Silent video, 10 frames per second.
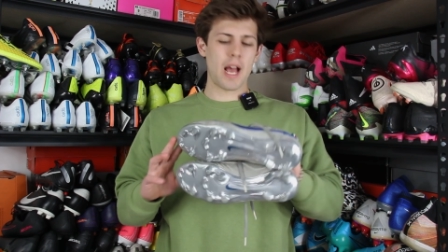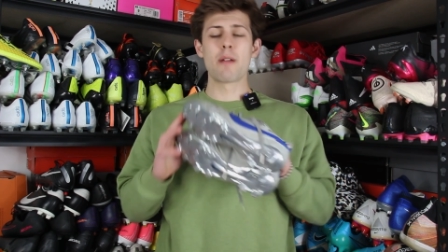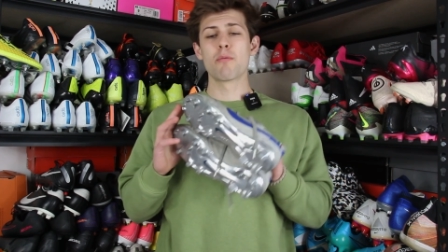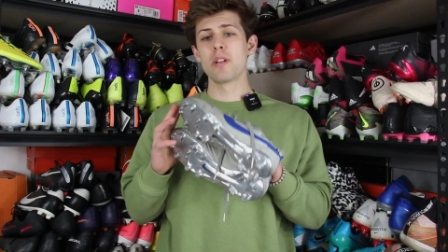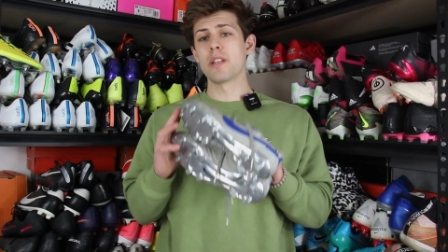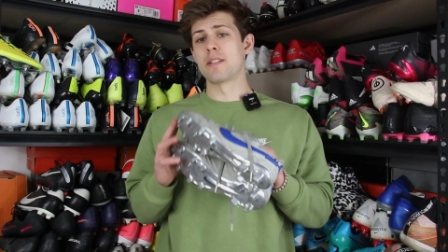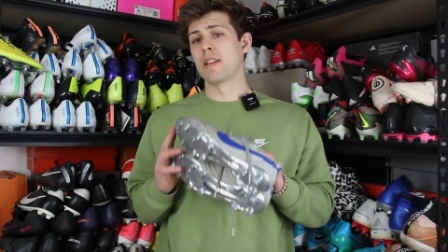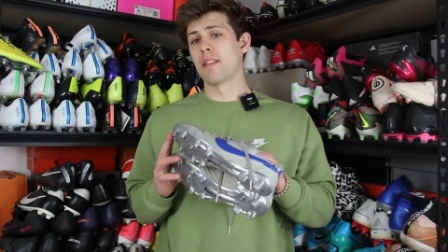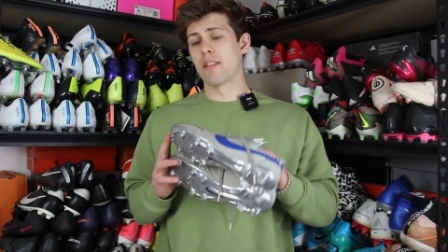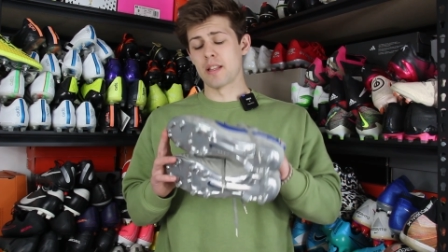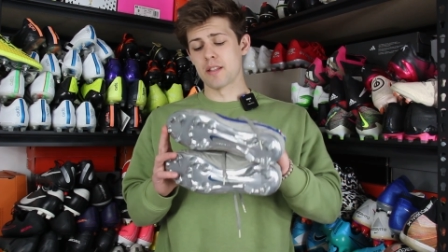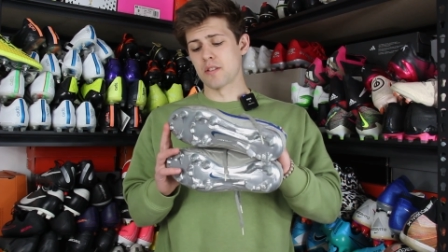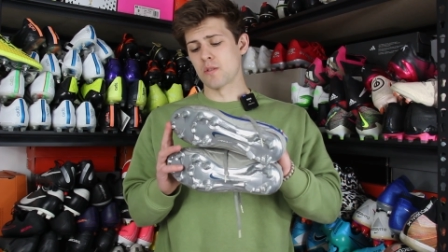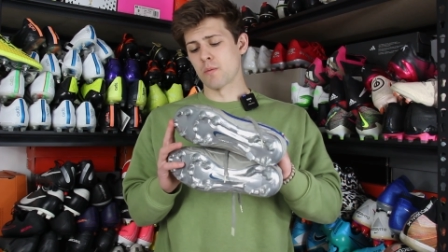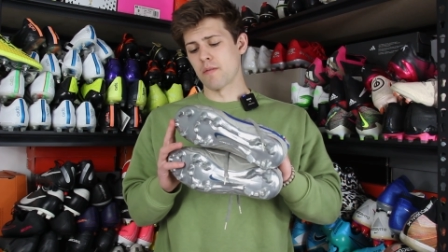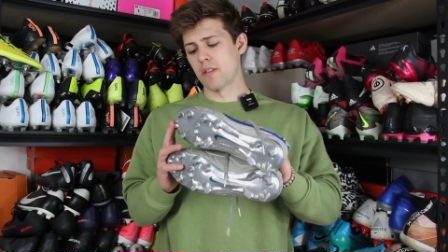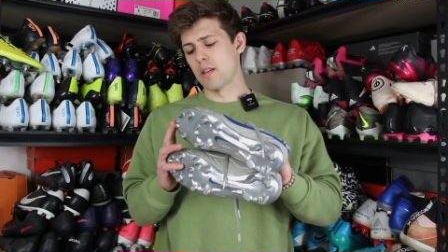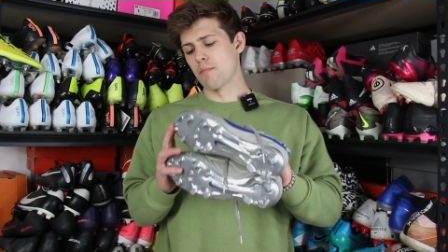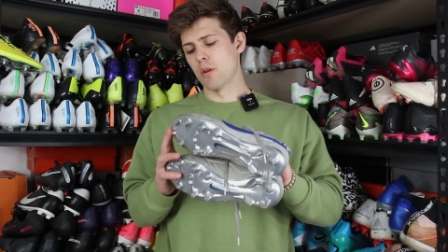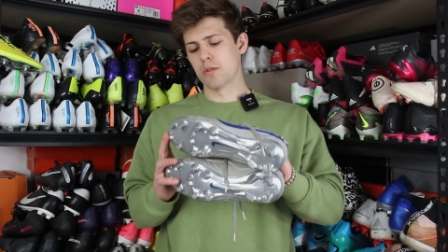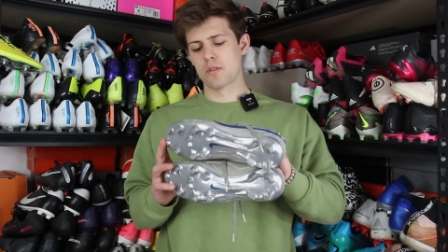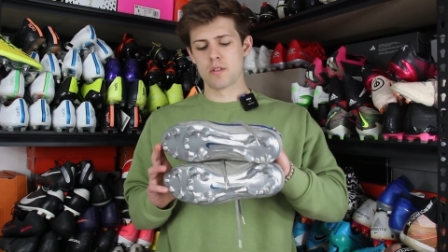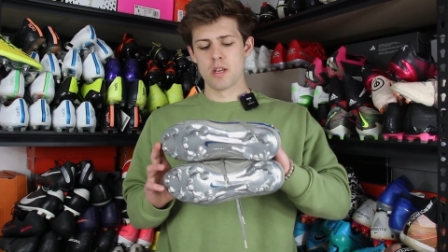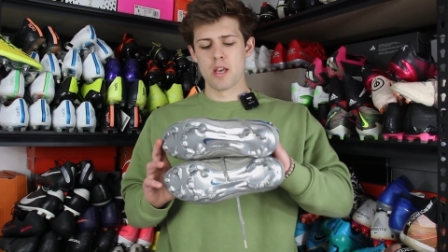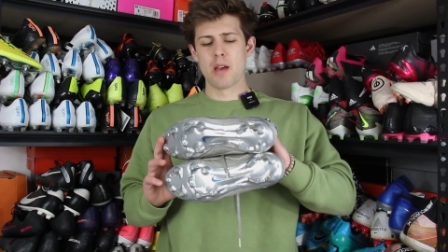I really did think this is one of the most